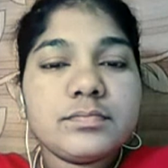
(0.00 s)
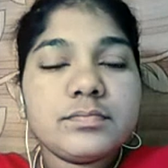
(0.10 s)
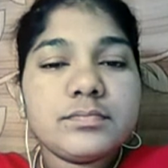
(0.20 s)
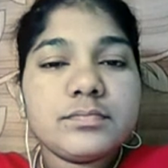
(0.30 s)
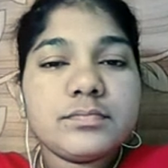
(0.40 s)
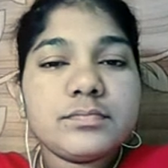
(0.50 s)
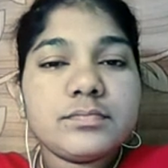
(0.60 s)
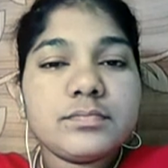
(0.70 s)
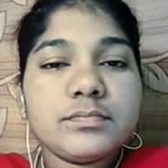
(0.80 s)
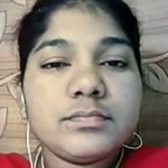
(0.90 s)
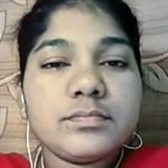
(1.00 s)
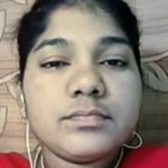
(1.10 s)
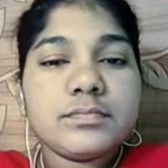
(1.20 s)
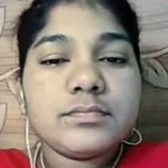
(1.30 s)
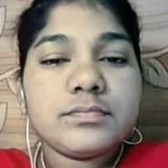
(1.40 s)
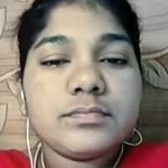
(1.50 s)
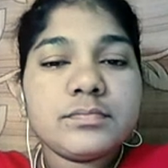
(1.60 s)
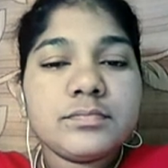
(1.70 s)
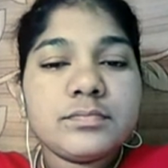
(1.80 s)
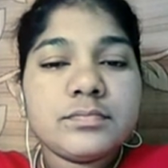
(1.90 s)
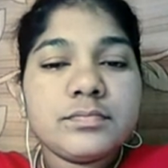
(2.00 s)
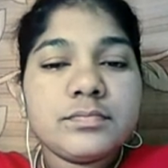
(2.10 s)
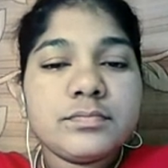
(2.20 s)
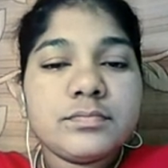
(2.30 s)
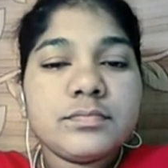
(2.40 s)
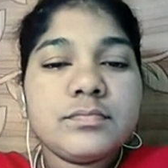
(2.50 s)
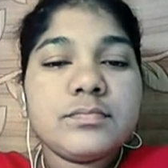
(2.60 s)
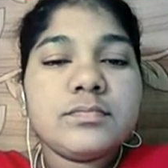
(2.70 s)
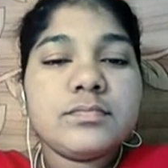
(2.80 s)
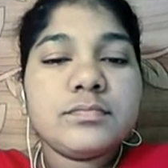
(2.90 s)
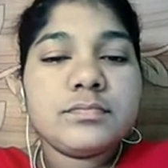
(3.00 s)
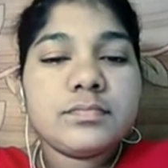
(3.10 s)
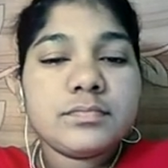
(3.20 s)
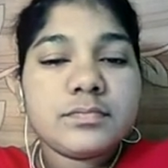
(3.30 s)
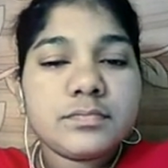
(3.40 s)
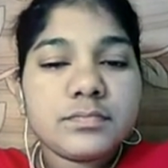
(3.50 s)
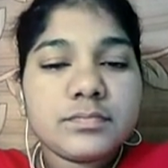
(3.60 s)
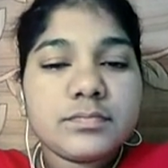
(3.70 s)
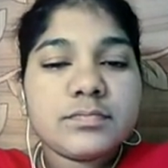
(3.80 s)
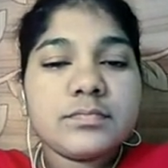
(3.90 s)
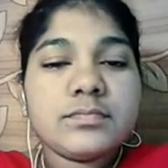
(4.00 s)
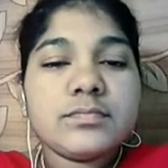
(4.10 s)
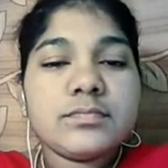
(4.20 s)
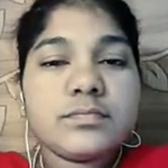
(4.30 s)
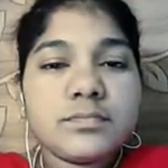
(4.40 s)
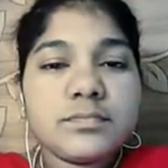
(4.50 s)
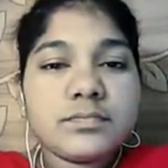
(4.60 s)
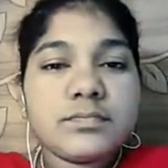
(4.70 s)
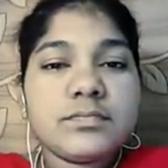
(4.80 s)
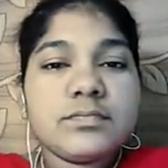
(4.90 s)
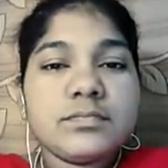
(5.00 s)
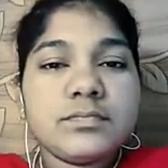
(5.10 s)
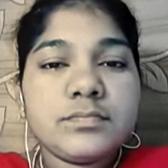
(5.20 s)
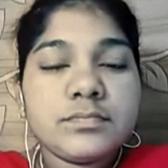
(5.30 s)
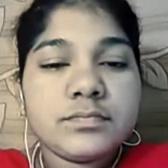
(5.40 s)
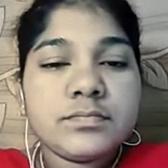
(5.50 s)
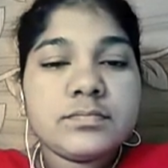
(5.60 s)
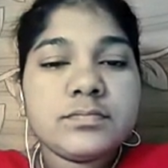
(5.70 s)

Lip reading: The person shown says nothing.